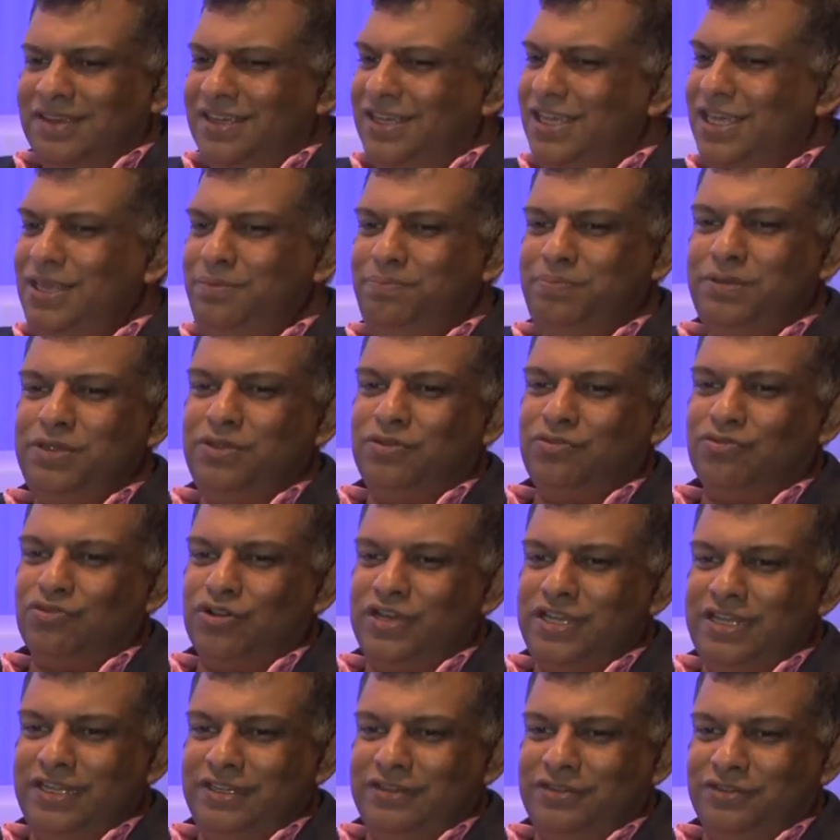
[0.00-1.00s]
It'd be
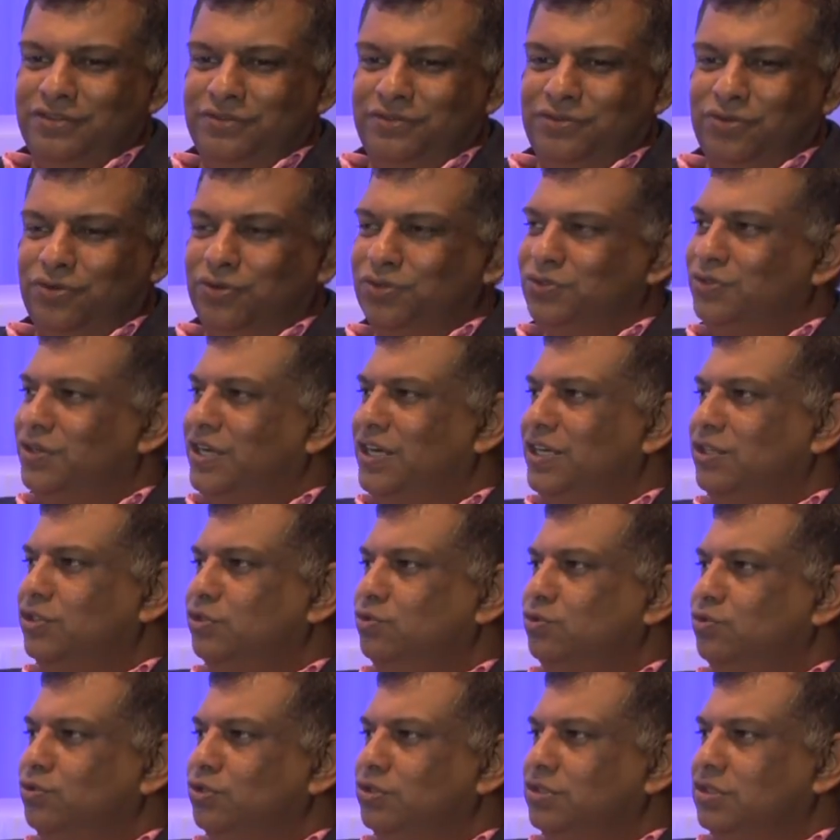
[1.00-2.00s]
great to talk to Arnold
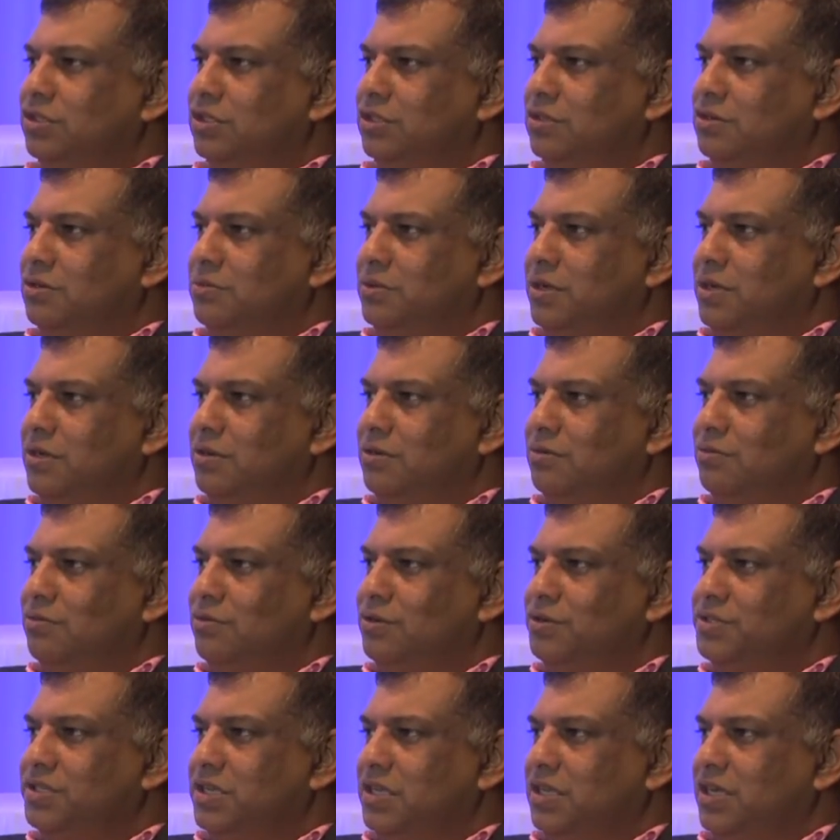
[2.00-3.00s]
Schwarzenegger about
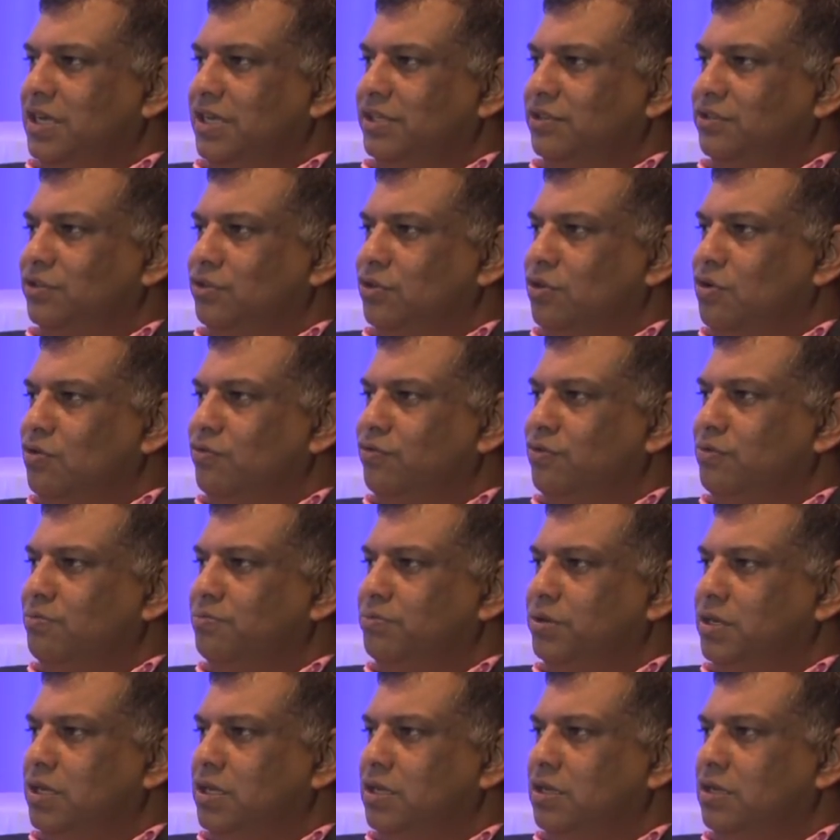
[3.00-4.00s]
what was it like to go from
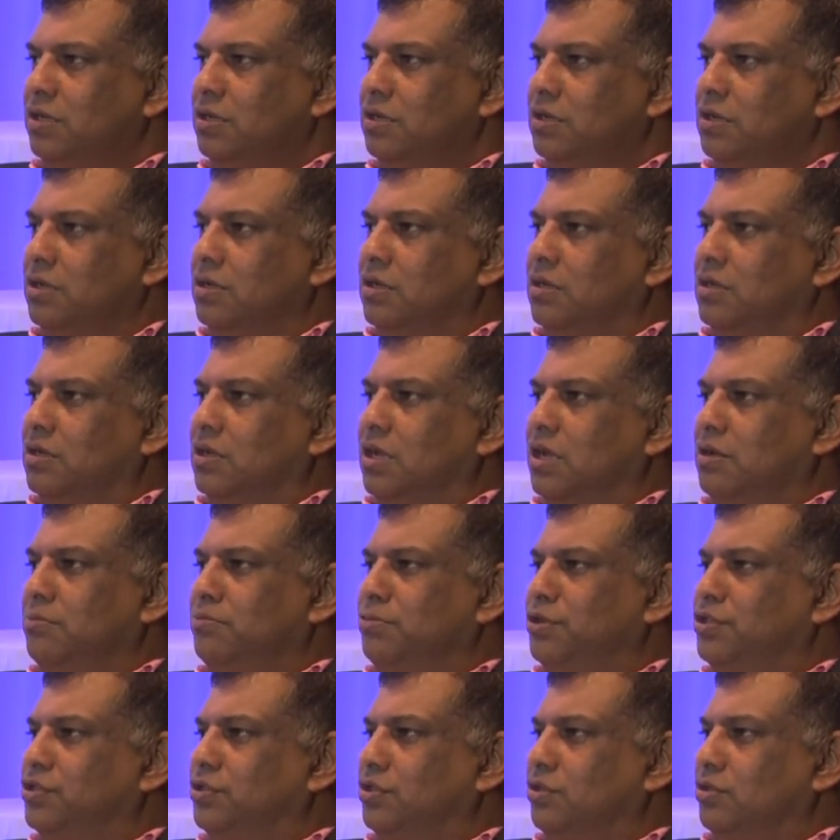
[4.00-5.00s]
being a
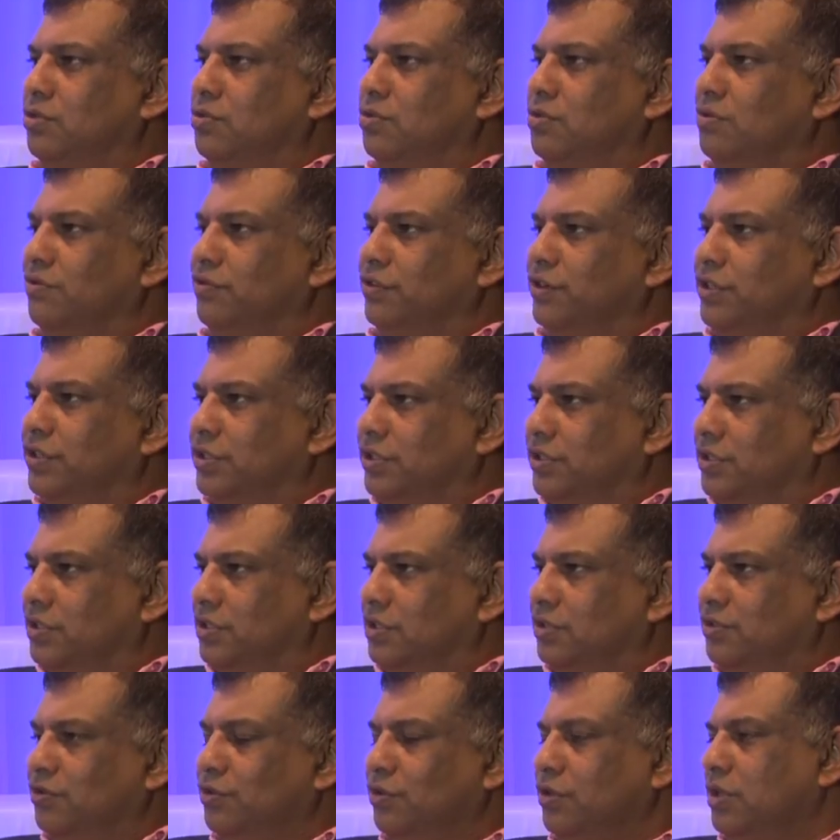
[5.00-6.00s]
Mr. Universe
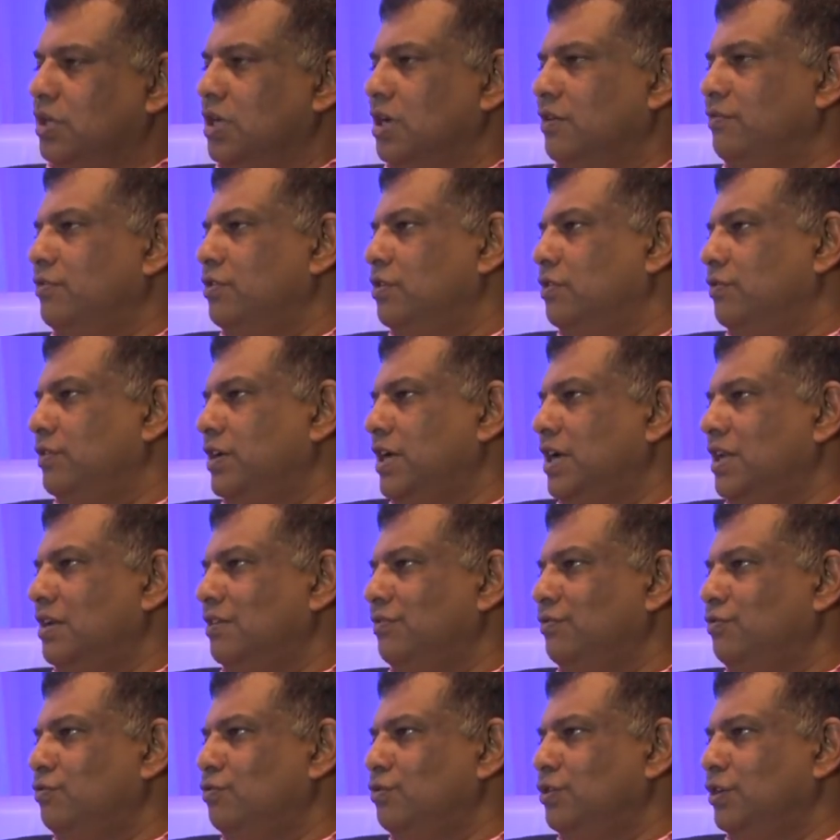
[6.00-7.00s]
to the governor of
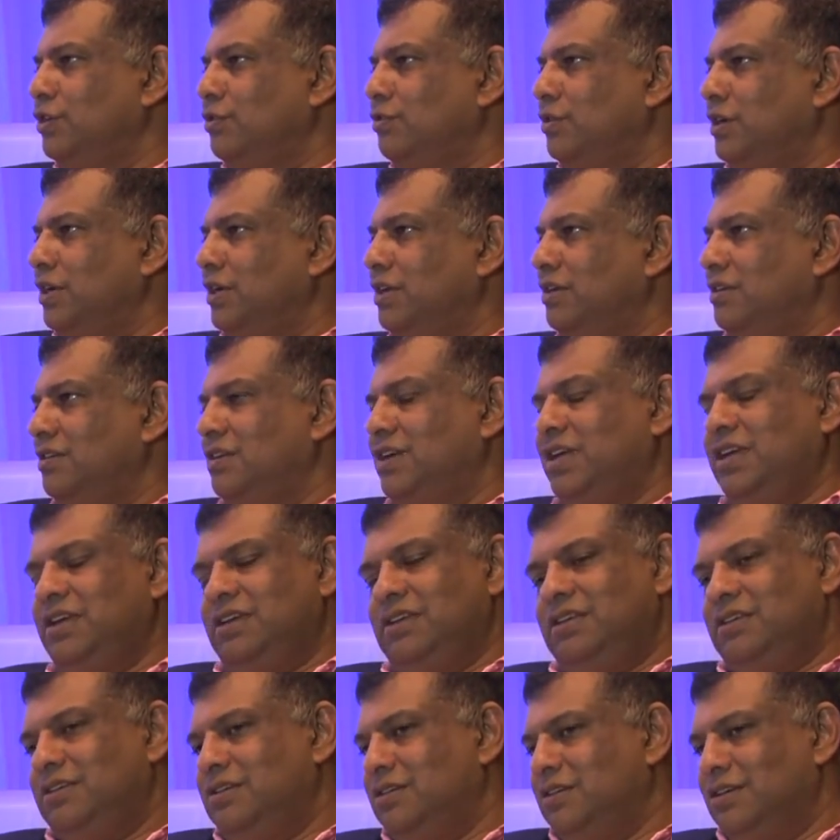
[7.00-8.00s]
California, right?
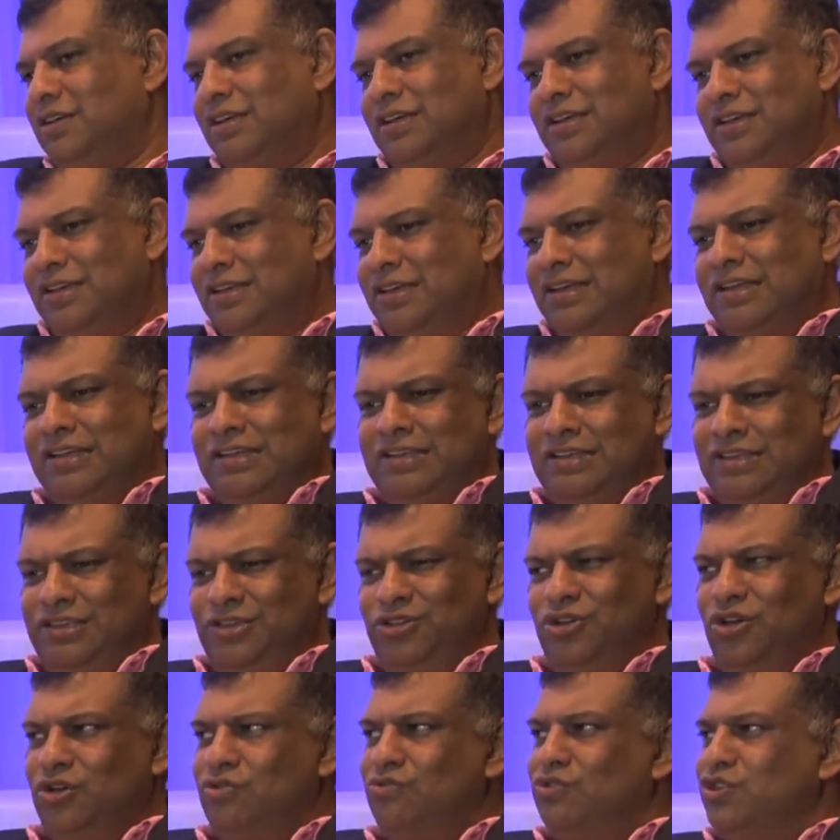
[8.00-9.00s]
Hey,
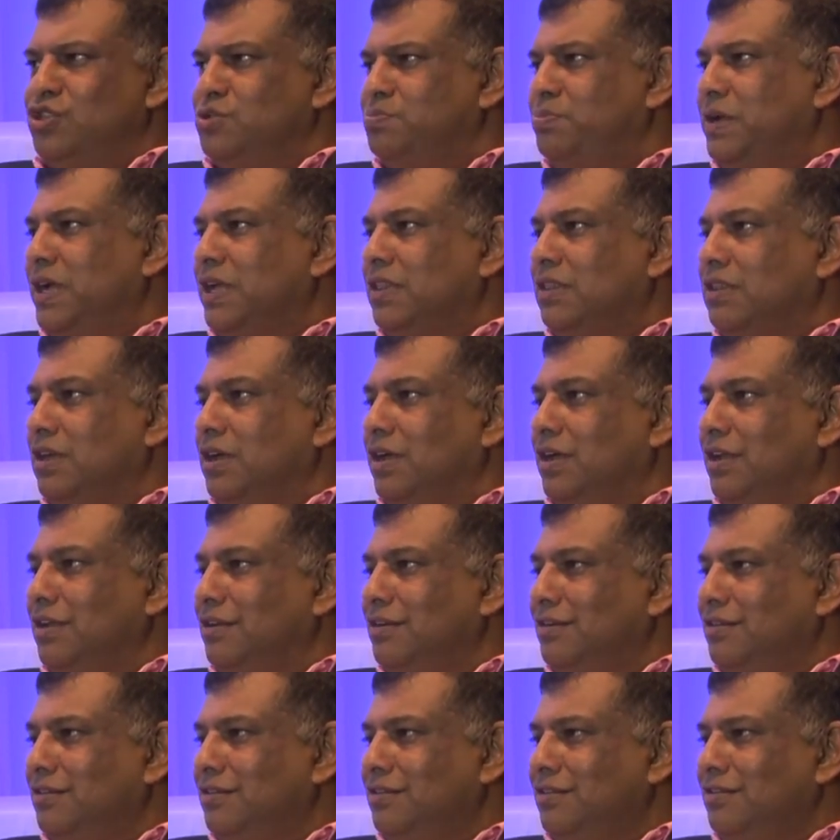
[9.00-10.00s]
you got to respect that,
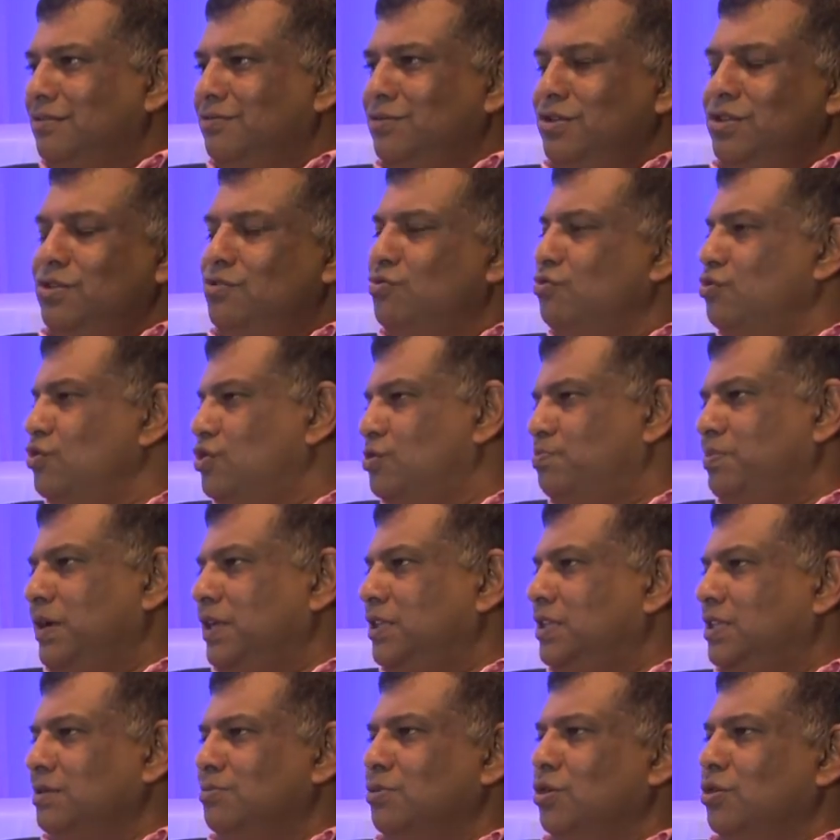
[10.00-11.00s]
whether you
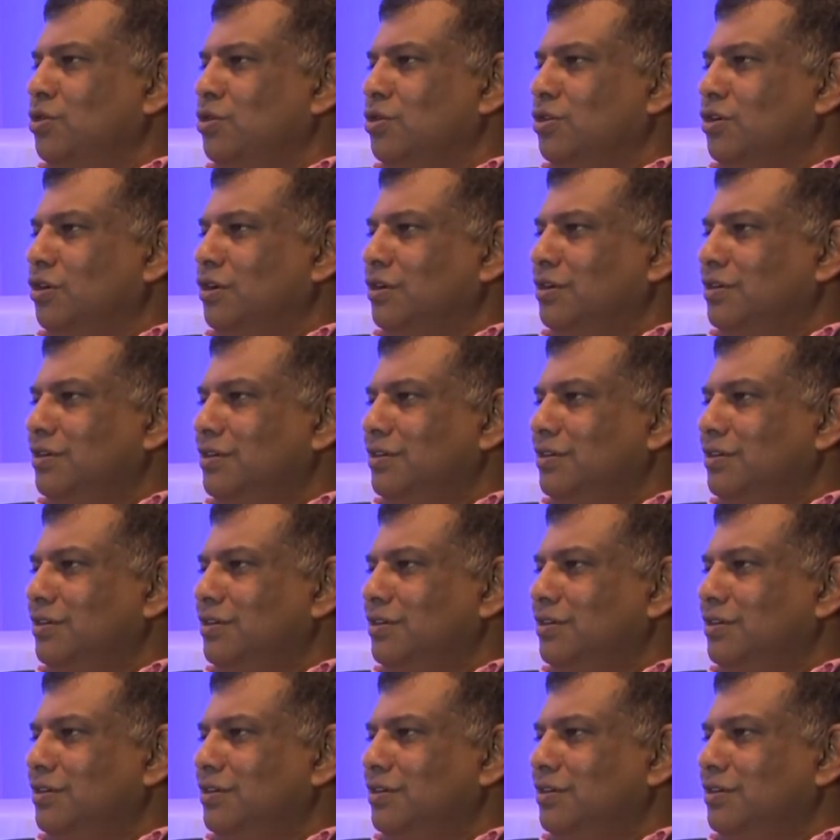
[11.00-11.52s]
respect him or not.